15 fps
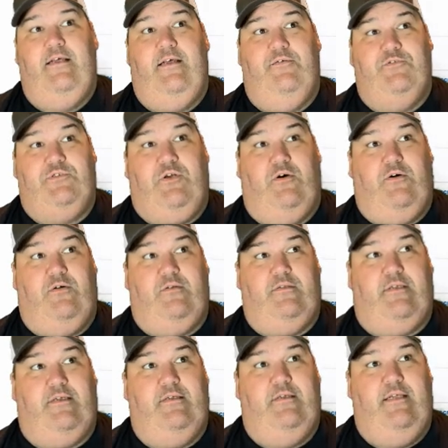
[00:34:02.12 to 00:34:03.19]
it was called
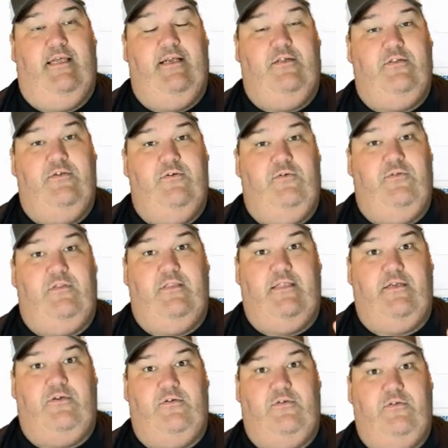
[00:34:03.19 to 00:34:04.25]
Igloo
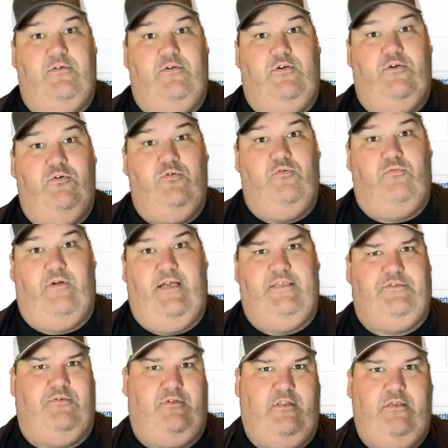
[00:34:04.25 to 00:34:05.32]
Little Cool
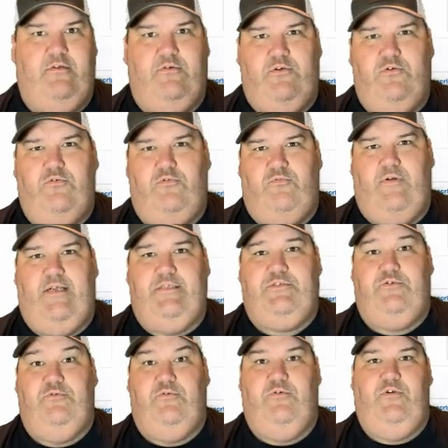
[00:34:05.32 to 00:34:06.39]
Rest or Little Cool Rest
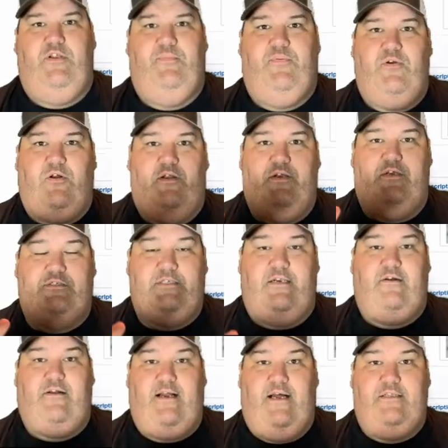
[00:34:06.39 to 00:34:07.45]
cooler you put on your
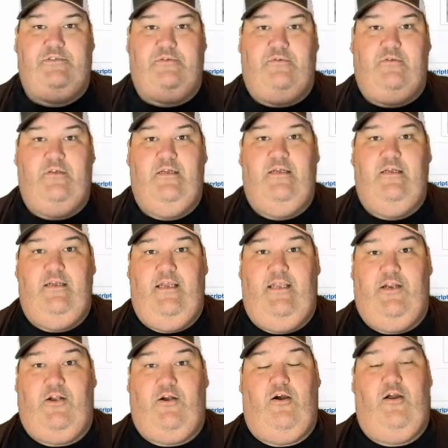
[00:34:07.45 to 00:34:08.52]
center console in
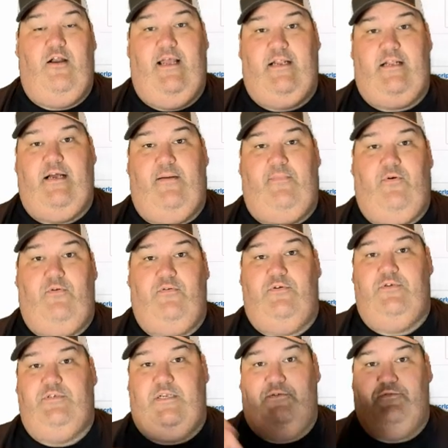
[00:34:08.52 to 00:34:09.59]
your car. It had cup
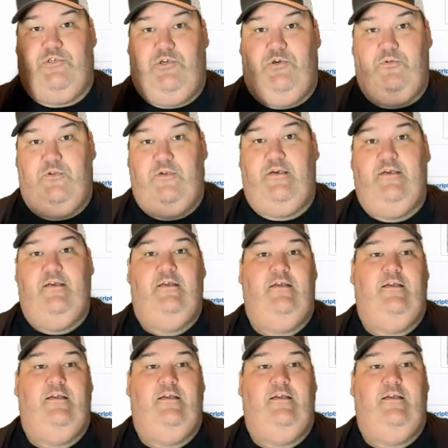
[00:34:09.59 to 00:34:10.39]
holders and it was a cooler.